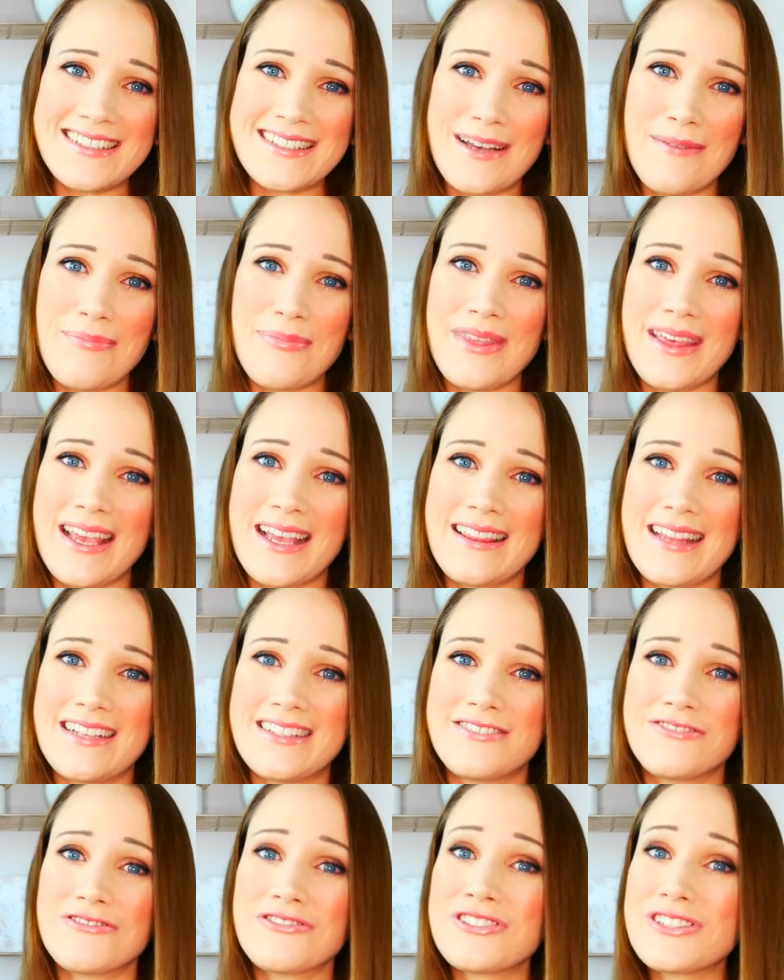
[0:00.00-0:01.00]
something
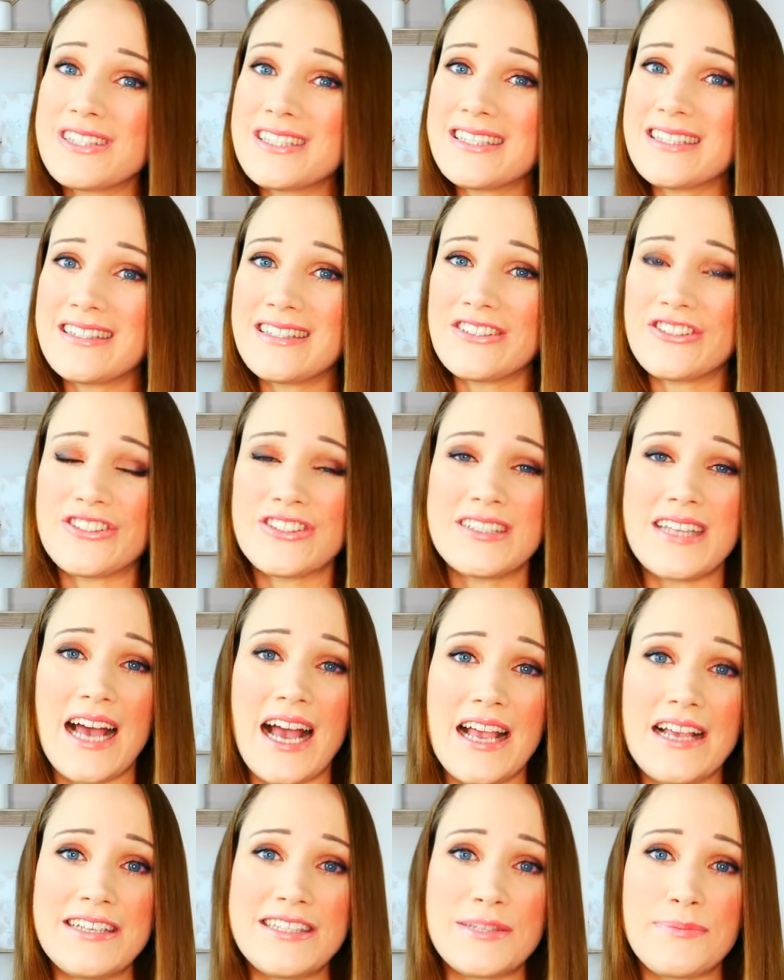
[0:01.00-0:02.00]
that's really delicious
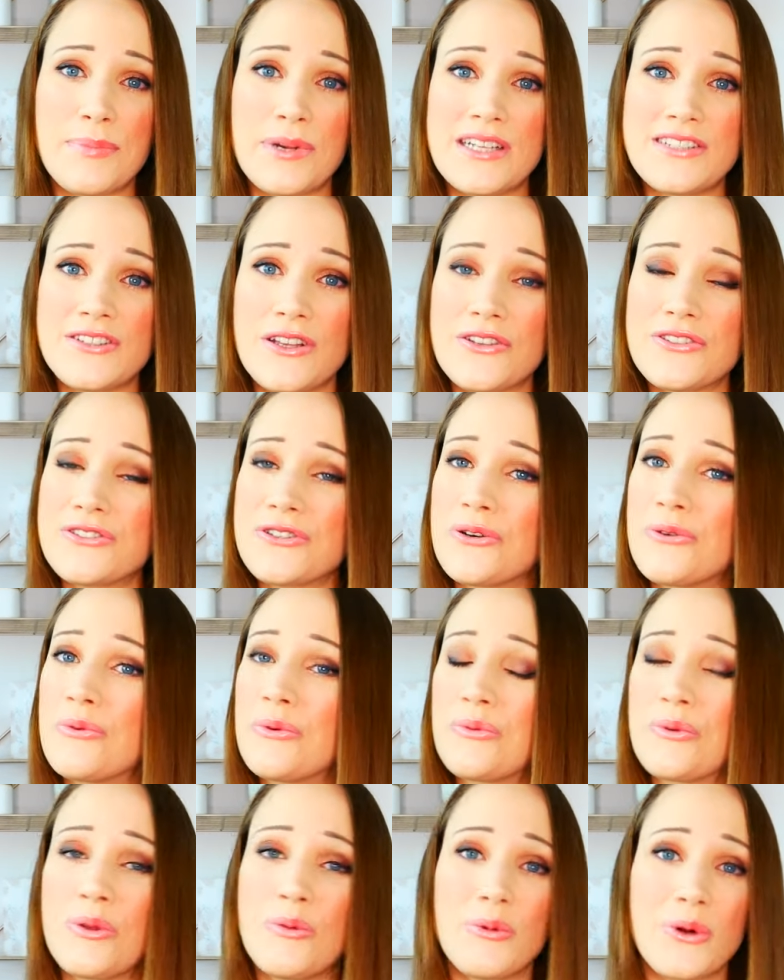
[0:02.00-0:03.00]
iced, but it's also
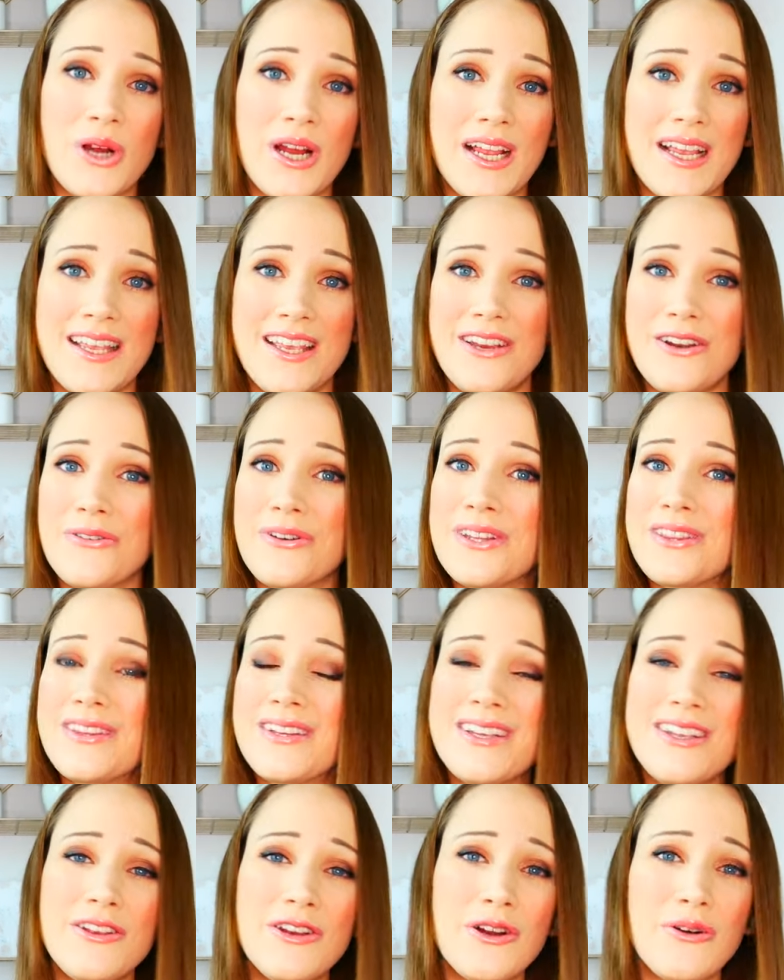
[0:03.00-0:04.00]
will work, you know, and
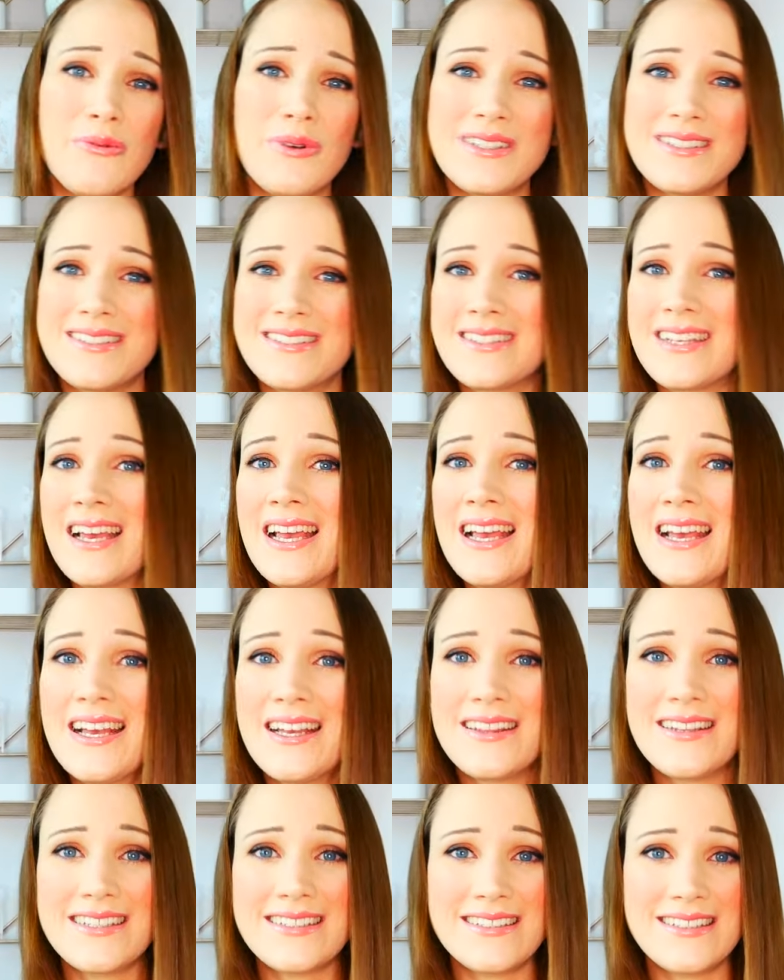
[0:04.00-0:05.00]
you know, once
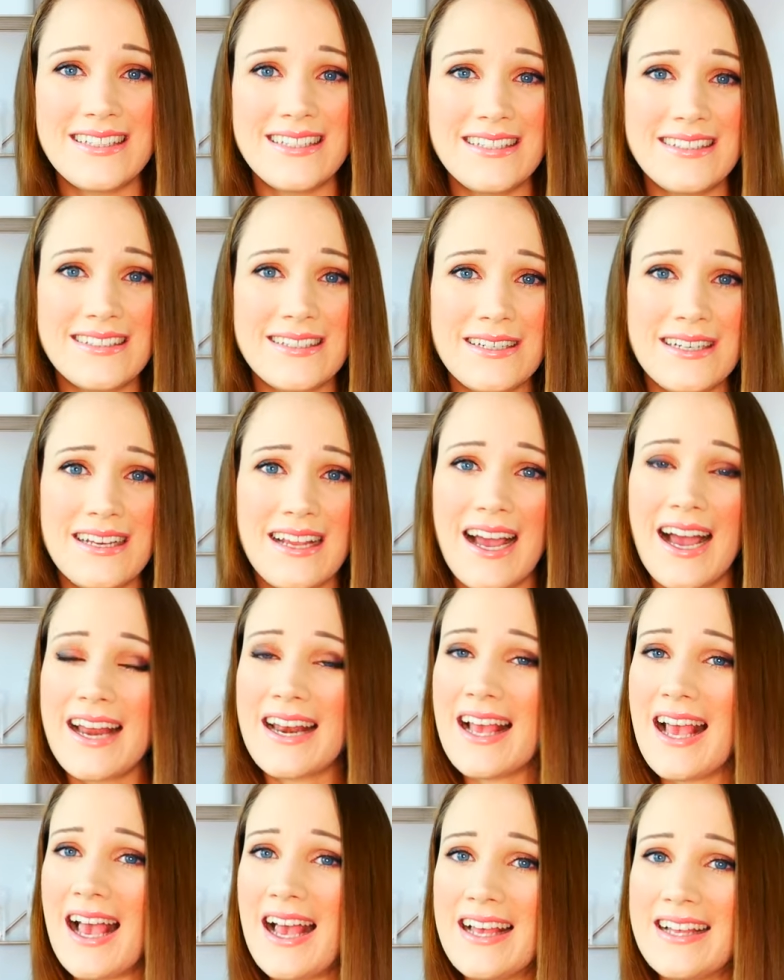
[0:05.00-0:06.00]
the season
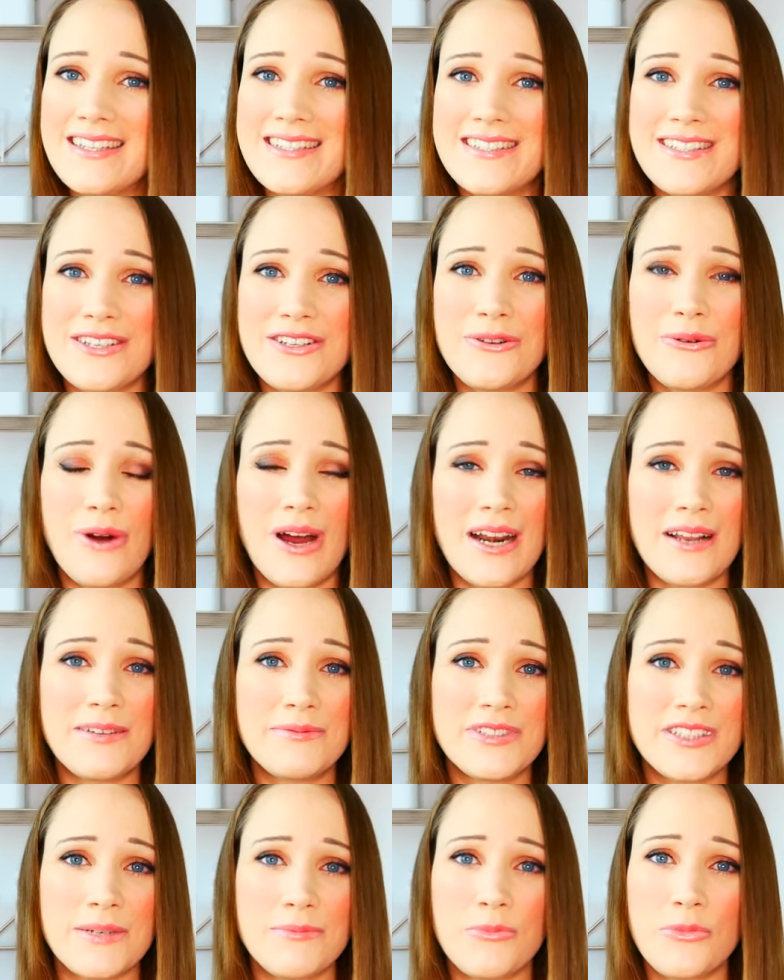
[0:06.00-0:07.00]
kind of ends and you
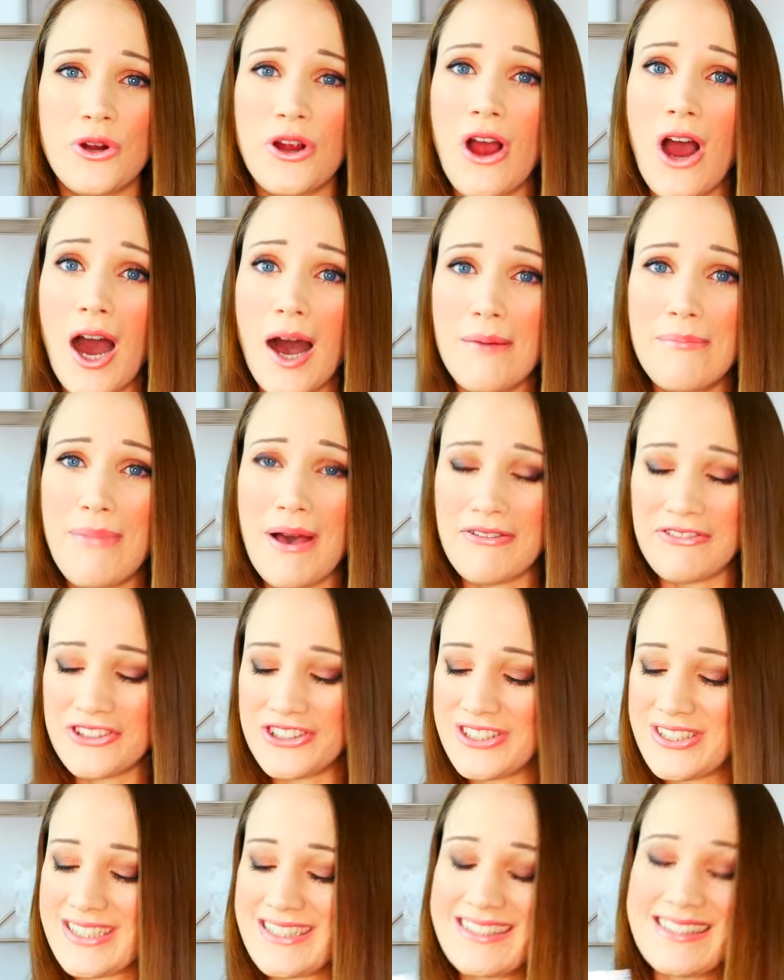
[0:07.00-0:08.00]
want some more hot
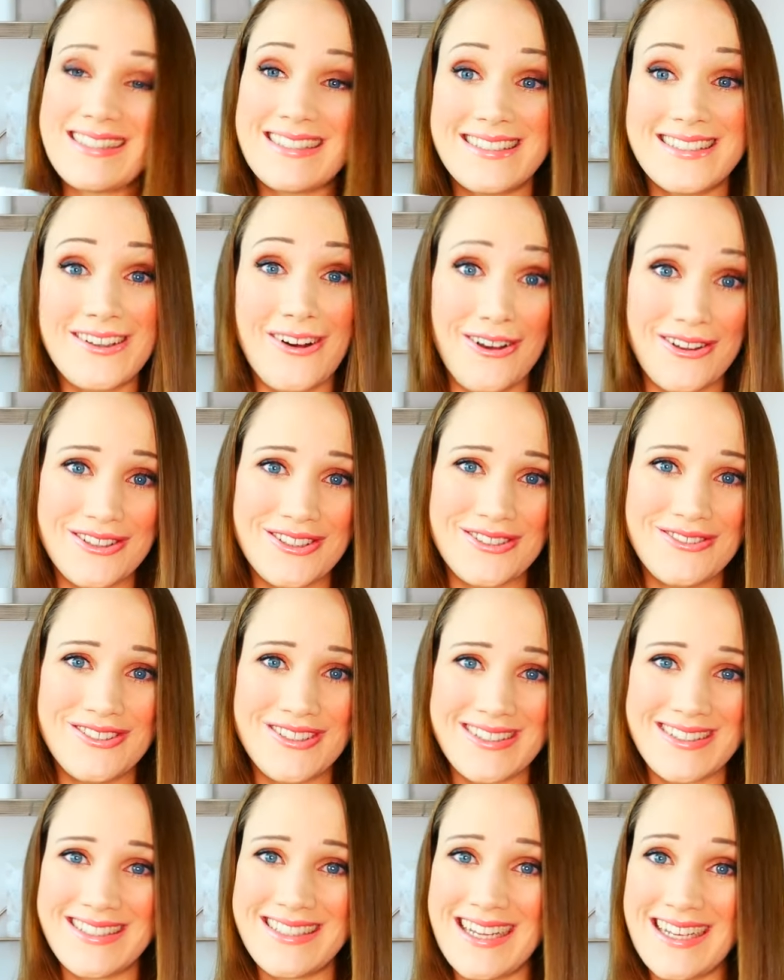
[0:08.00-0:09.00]
beverages, this also
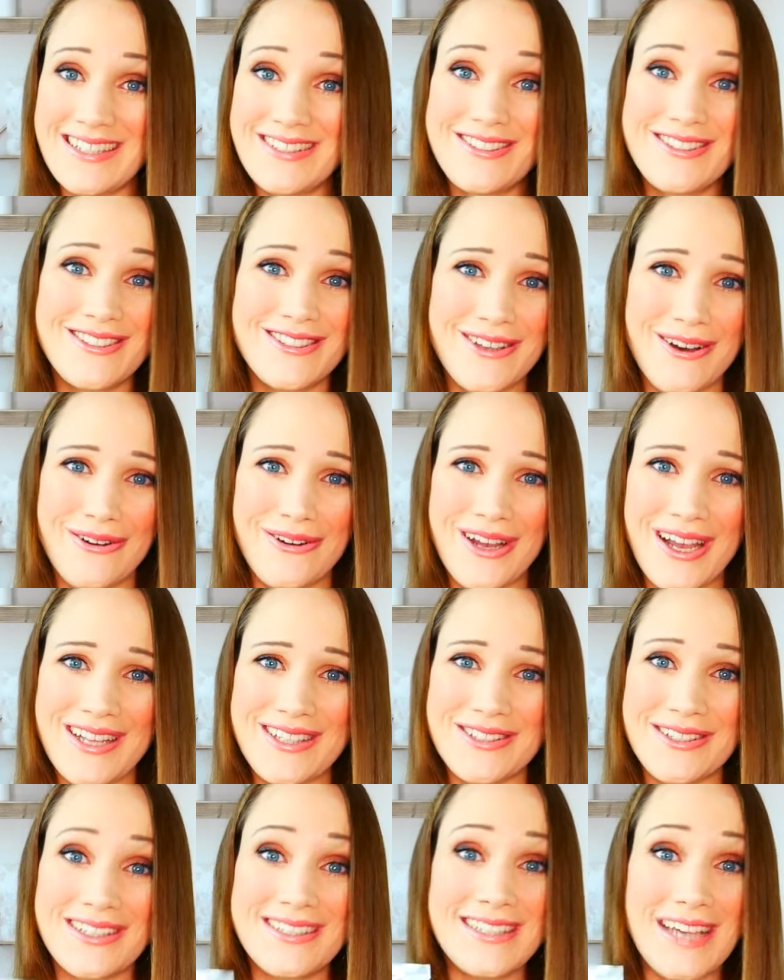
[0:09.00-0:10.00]
just tastes so
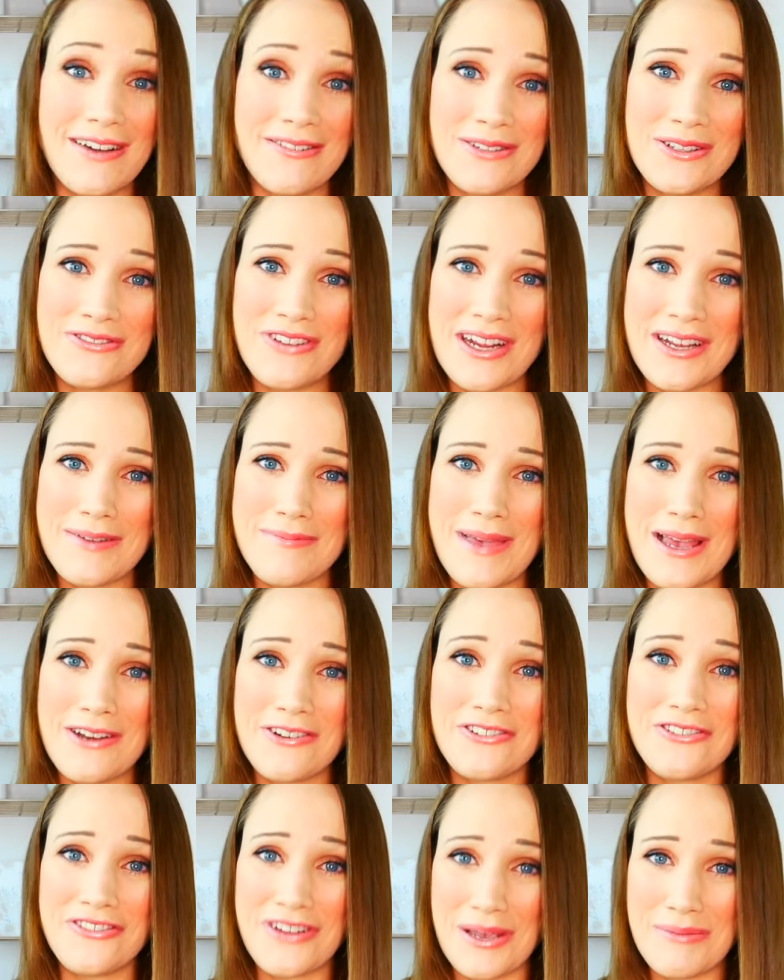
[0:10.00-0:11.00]
good. So I definitely recommend
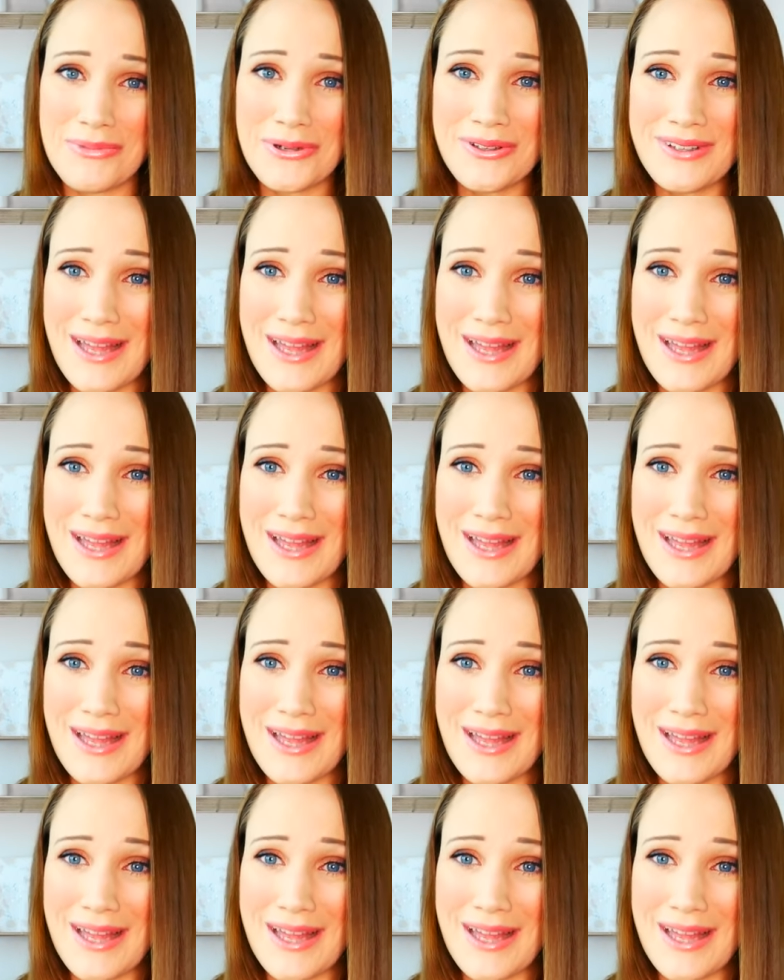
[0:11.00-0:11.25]
rainbow